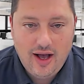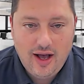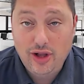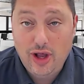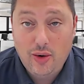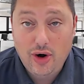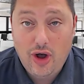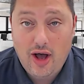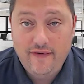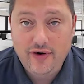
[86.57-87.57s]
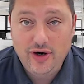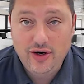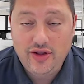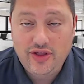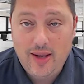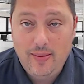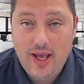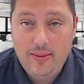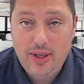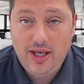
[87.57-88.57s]
lower offer that they
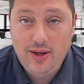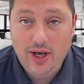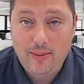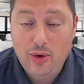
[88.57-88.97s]
may be